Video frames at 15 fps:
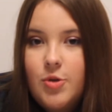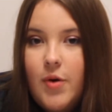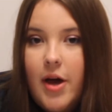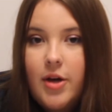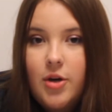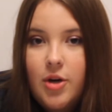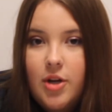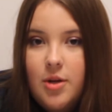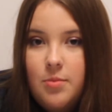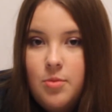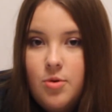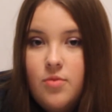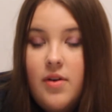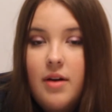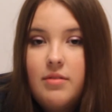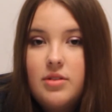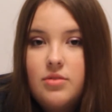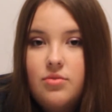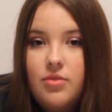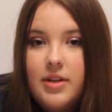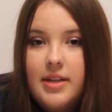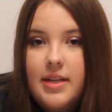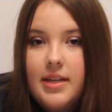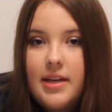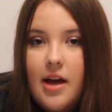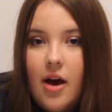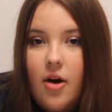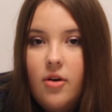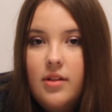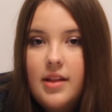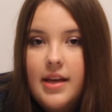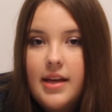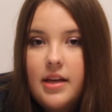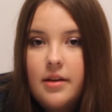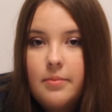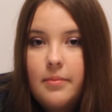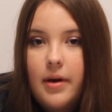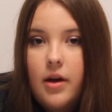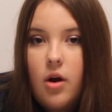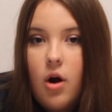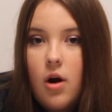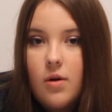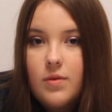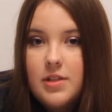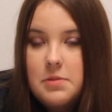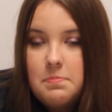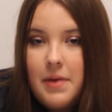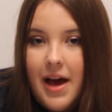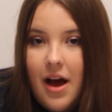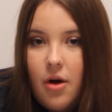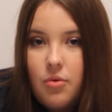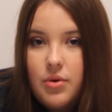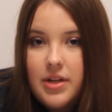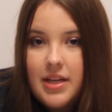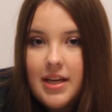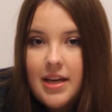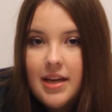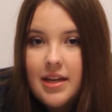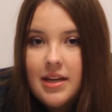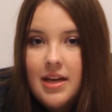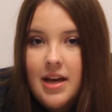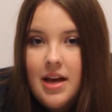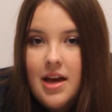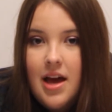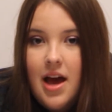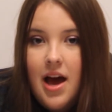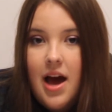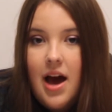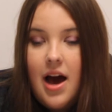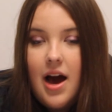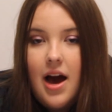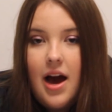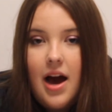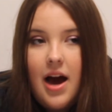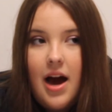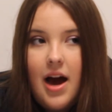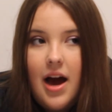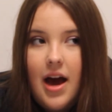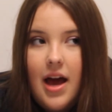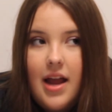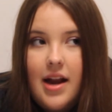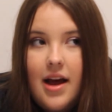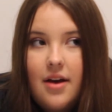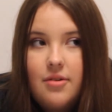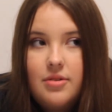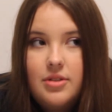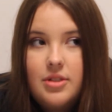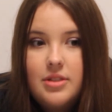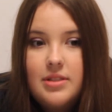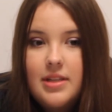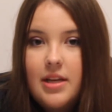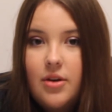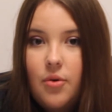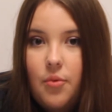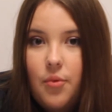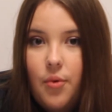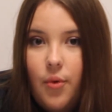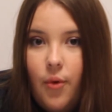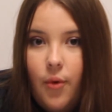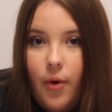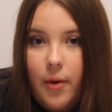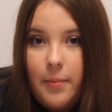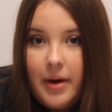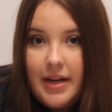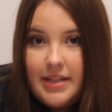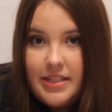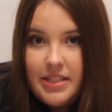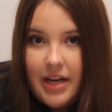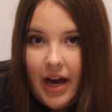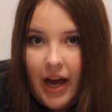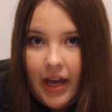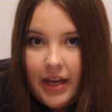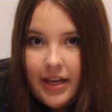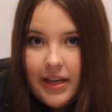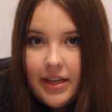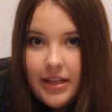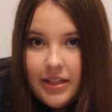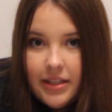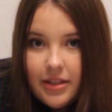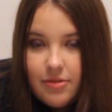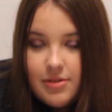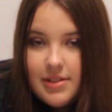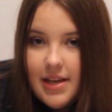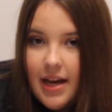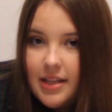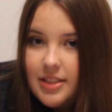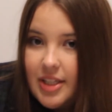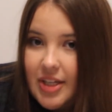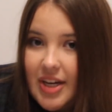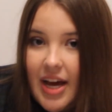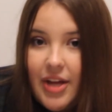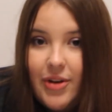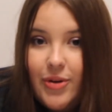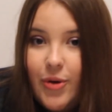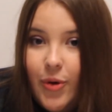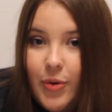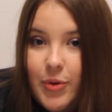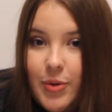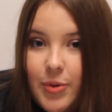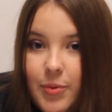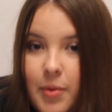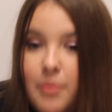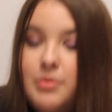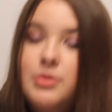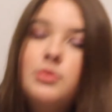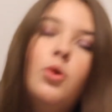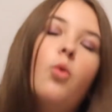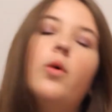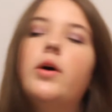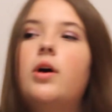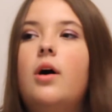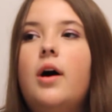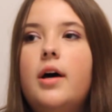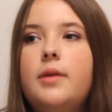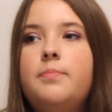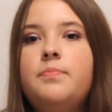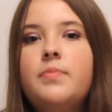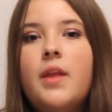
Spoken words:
I couldn't move. I was freaking out. Like my heart was pounding. And I was just like, am I dying? It was that scary. I had no clue what was going on.